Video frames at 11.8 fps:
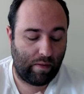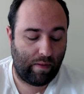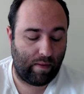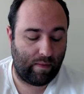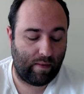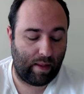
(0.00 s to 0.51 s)

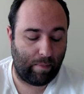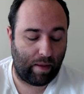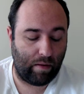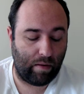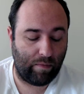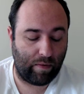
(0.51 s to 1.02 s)
Then it's Team
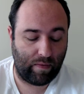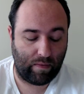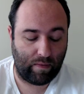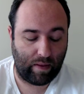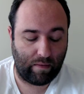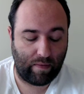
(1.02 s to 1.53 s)
Arrow
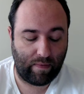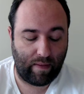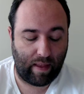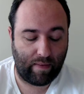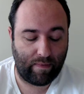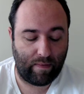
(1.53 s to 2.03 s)
versus League of
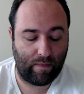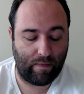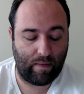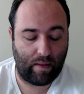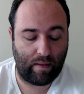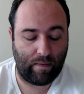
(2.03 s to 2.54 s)

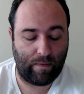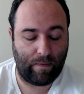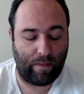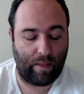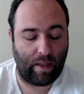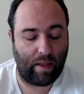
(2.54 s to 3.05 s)
Assassins, and it's
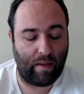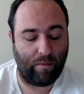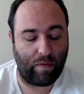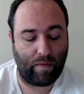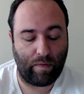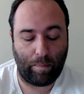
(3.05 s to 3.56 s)
Thea
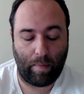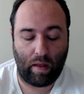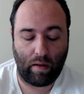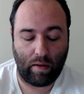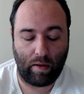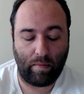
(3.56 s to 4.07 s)
versus
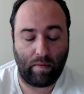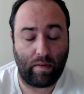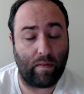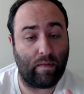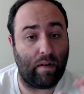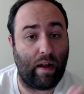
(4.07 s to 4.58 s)
Malcolm
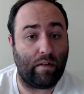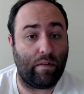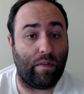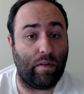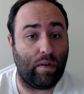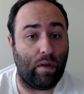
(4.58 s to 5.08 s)
because they're
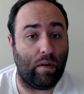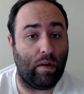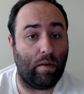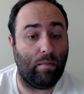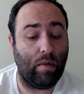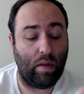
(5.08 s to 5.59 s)
after the
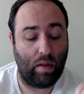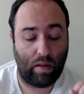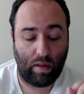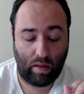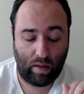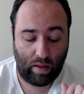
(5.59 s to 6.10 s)
totem.
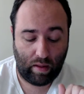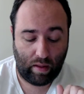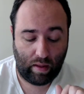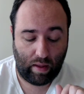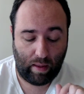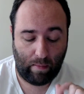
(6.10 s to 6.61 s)

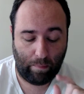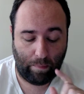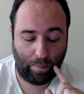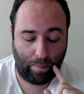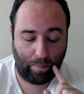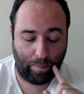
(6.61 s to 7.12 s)
And
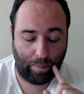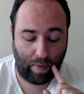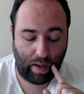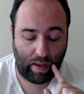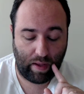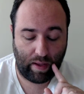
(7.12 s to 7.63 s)

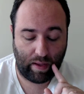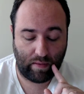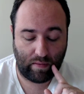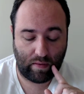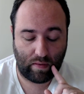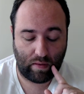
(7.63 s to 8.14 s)

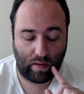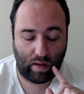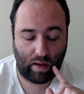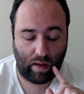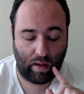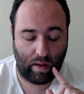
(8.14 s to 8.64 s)
but
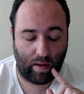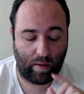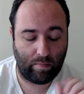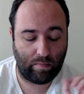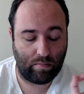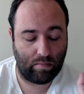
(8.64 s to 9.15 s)

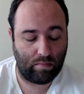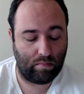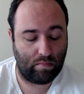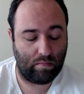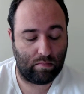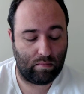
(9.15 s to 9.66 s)
um,
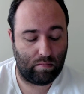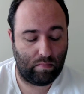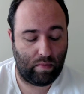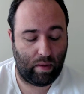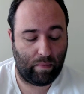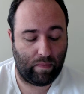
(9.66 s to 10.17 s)

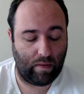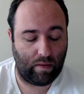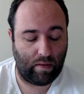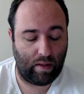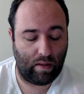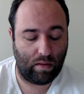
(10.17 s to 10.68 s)
it was a
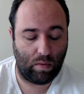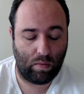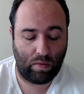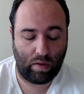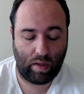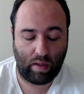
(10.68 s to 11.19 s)

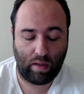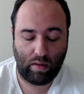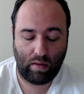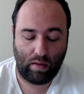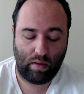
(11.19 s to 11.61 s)
decoy.